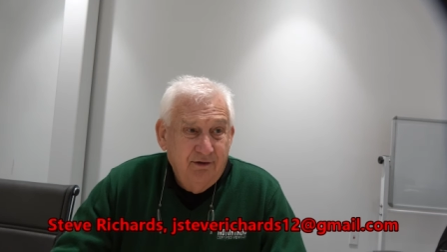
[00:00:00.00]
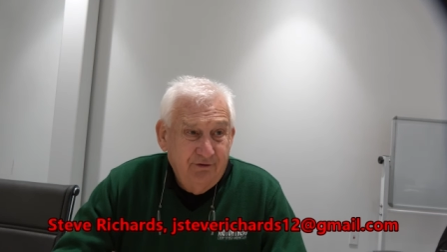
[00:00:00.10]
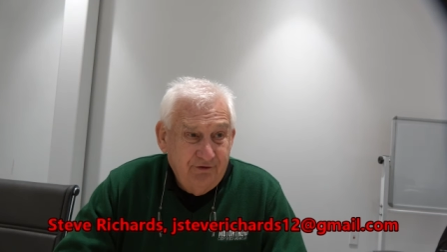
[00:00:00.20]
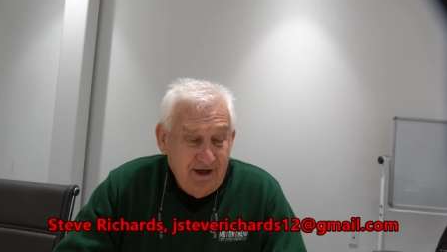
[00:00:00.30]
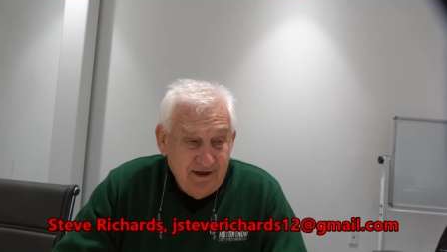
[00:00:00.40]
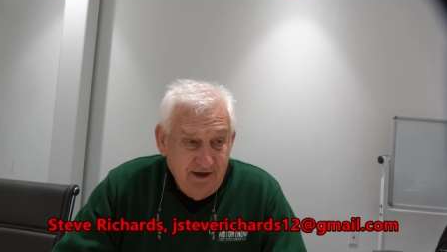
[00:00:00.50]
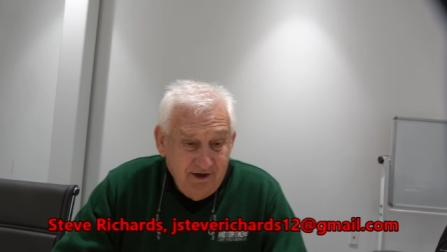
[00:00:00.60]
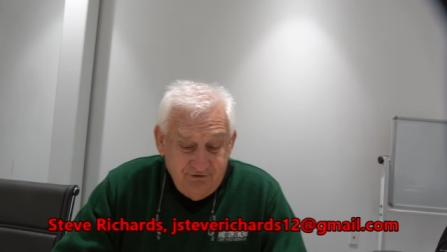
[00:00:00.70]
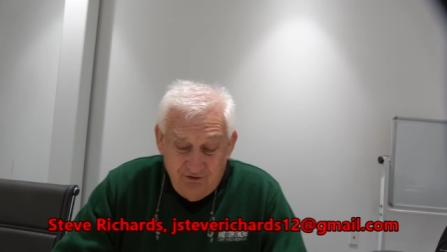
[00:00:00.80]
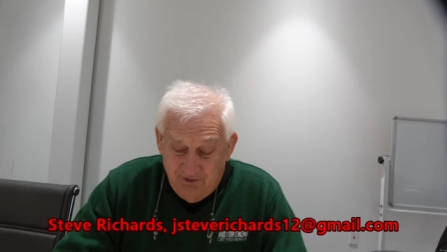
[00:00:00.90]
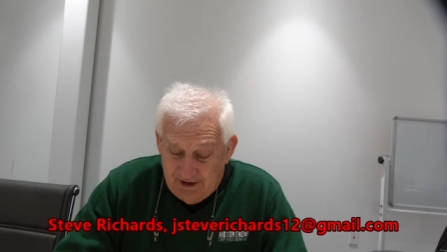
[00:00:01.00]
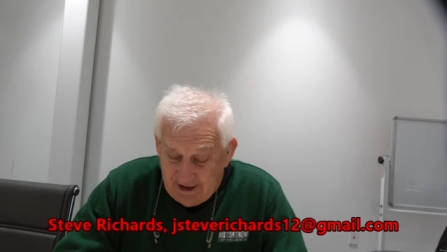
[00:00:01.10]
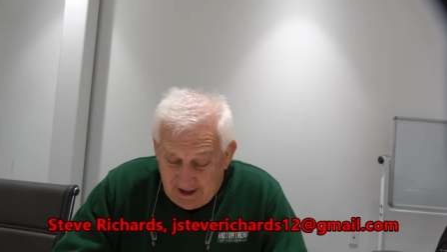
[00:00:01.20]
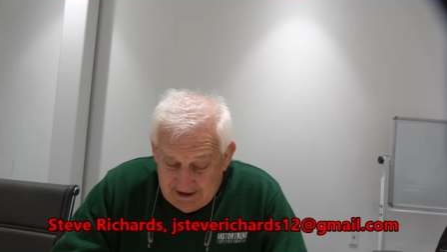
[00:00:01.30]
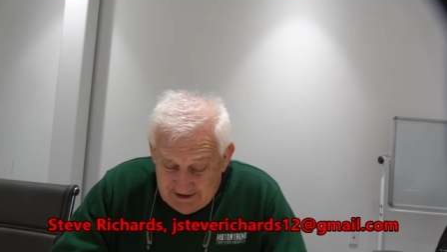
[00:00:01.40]
saying yes to an
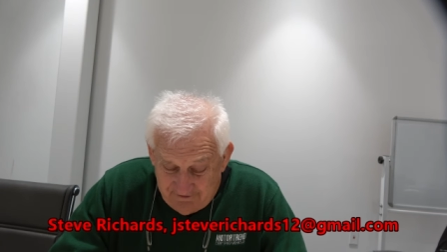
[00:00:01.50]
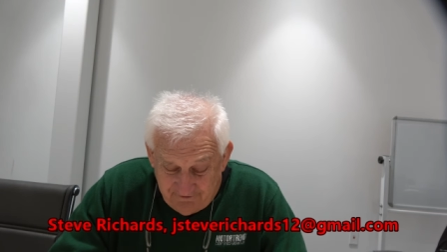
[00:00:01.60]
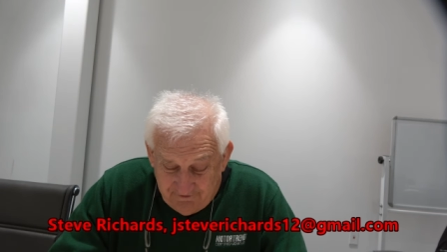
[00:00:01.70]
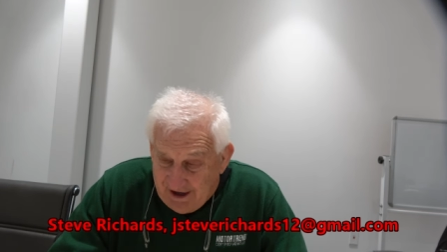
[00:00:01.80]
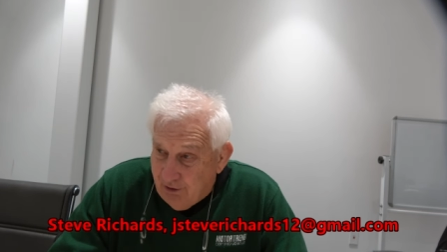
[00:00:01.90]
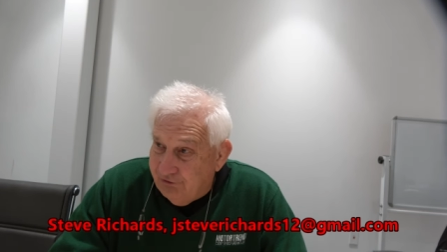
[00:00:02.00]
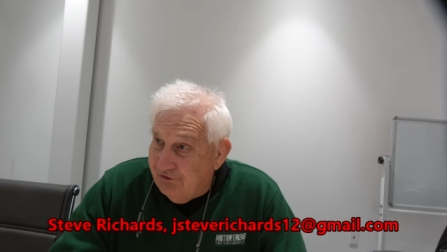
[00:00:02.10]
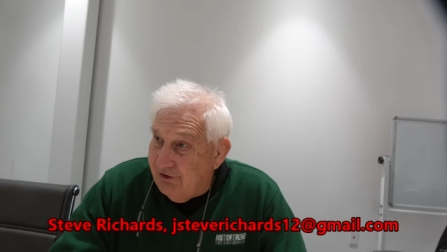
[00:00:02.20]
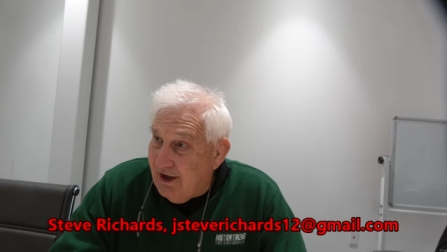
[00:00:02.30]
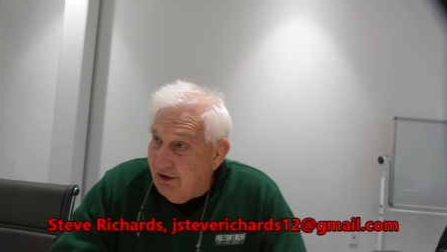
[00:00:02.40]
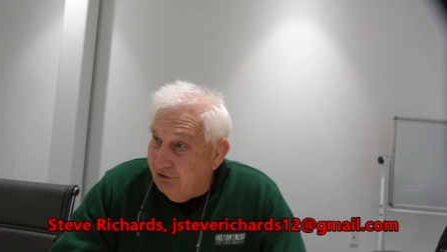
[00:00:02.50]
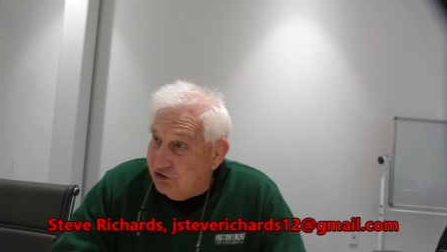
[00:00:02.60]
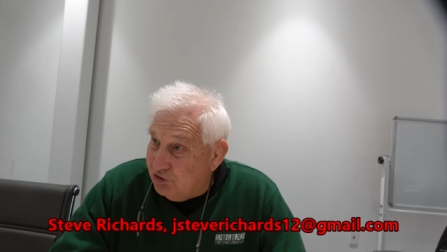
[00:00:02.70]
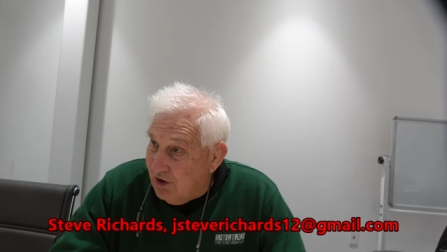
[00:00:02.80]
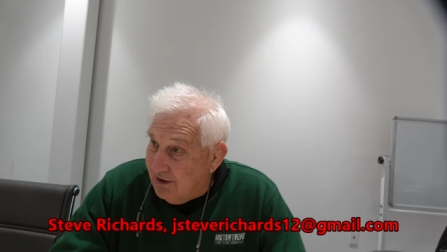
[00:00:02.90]
eighty thousand dollar
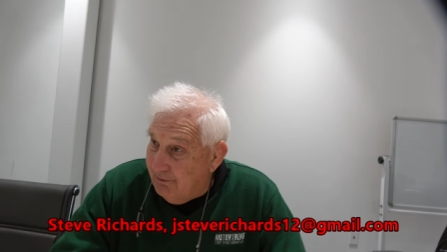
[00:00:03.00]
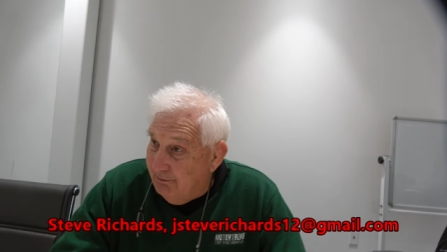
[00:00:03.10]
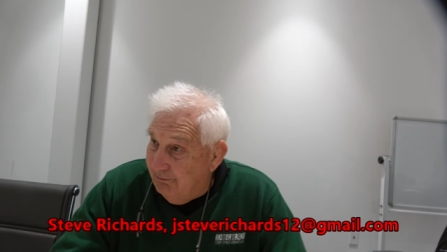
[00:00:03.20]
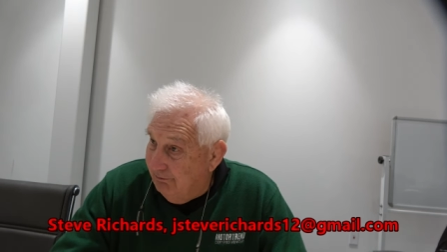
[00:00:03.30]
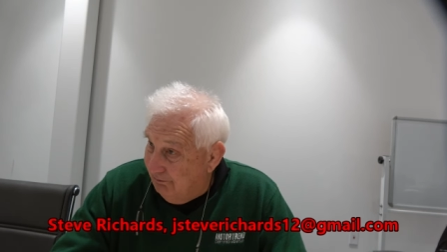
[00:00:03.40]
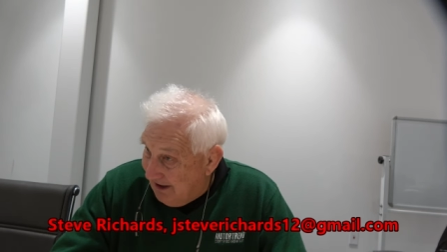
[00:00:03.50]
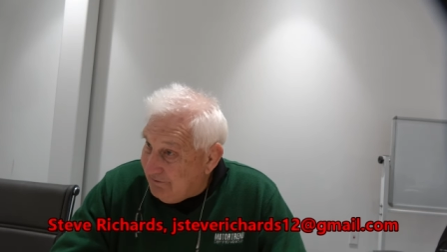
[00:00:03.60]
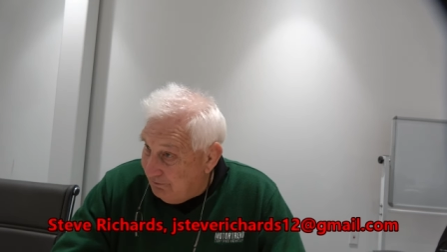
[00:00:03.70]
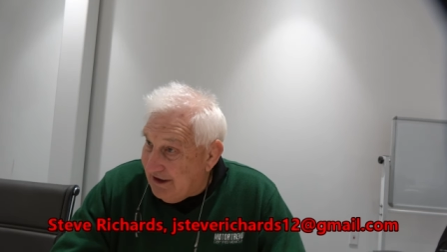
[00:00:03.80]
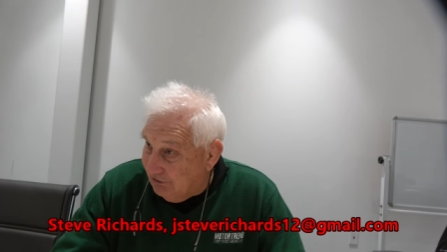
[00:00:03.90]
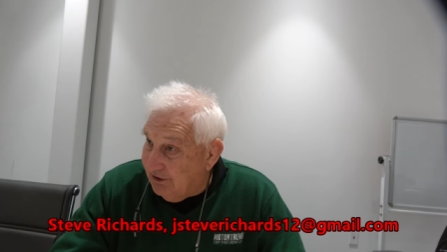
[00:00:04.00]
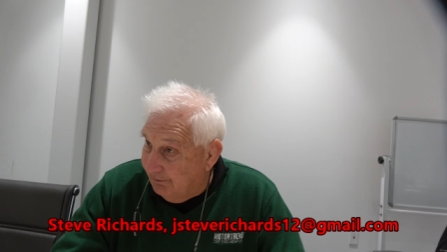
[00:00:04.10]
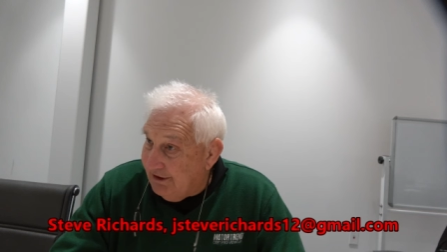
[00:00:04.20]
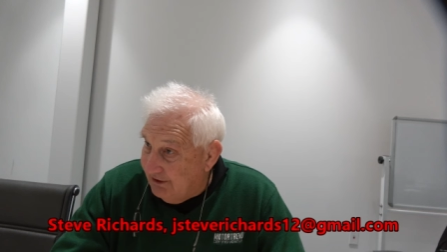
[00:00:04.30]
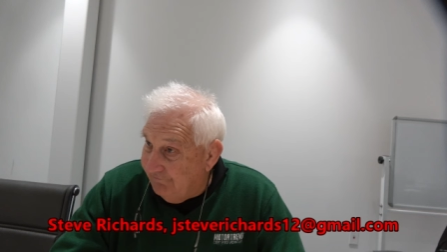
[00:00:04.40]
truck might be a little
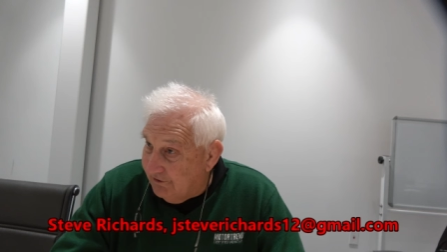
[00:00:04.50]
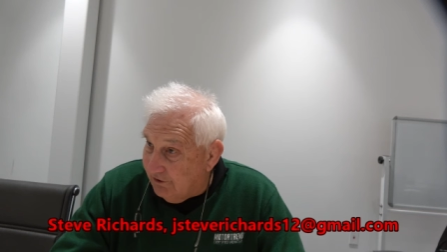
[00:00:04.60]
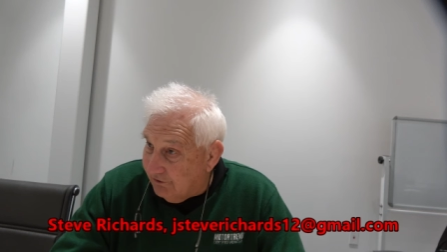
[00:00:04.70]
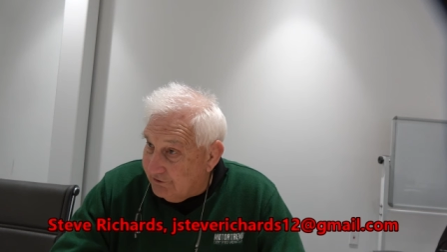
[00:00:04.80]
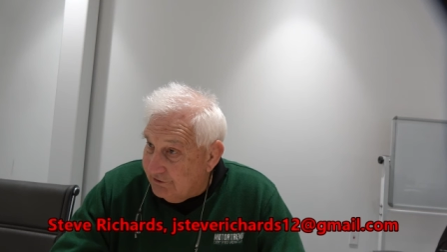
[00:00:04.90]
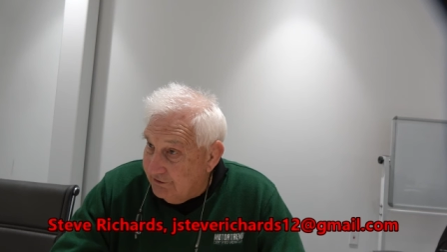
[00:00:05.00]
bit difficult.